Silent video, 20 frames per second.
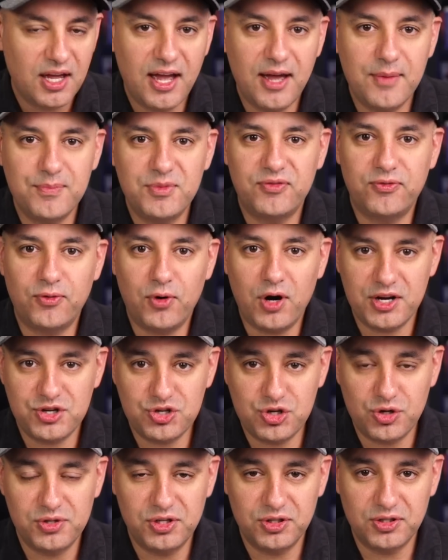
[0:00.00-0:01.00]
And before I
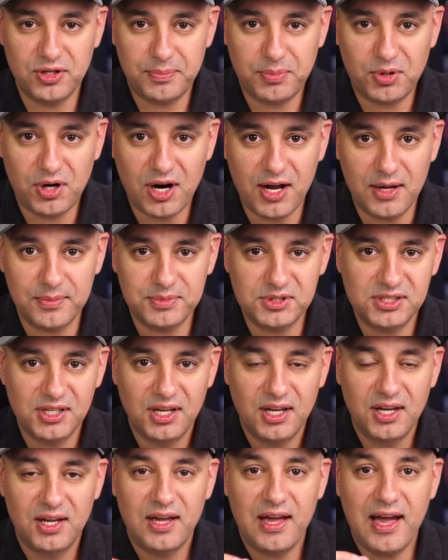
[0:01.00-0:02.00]
show you the prompt,
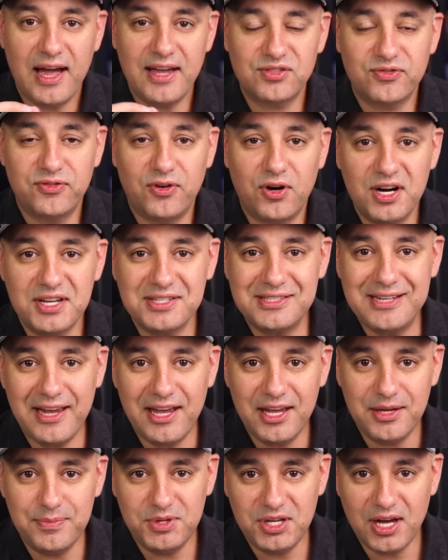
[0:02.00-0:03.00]
as far as the
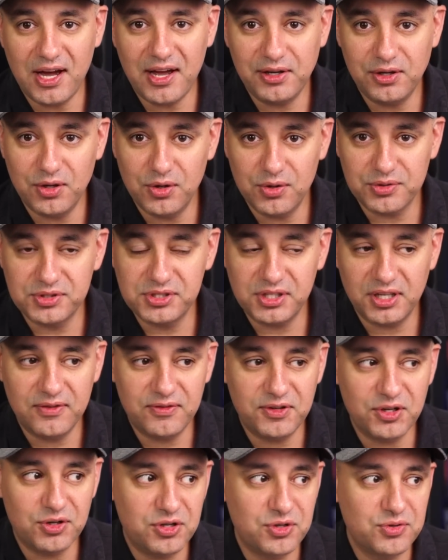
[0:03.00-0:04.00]
API goes,
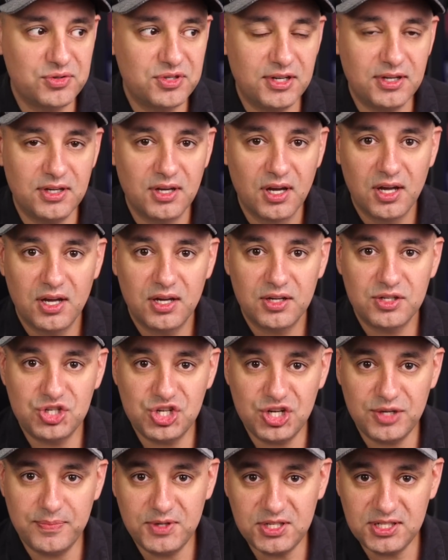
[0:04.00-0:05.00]
if you're using
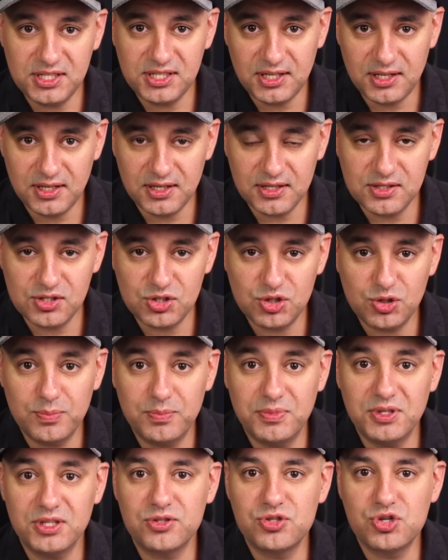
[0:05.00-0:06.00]
GPTs to
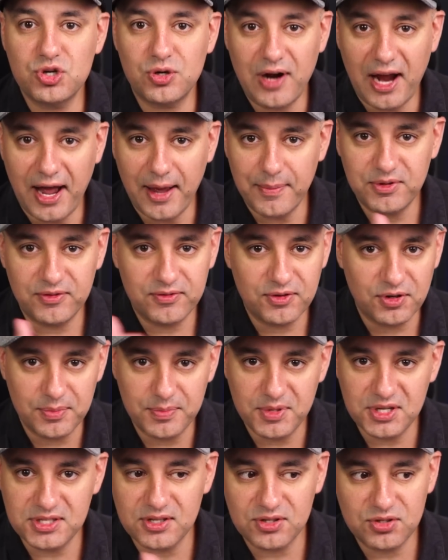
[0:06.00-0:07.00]
build your app, if you're a
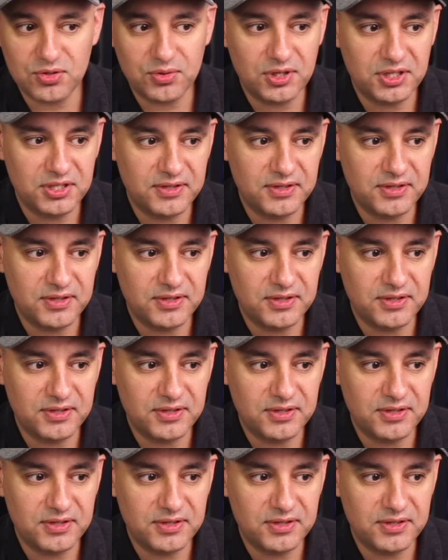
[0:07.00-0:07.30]
business owner or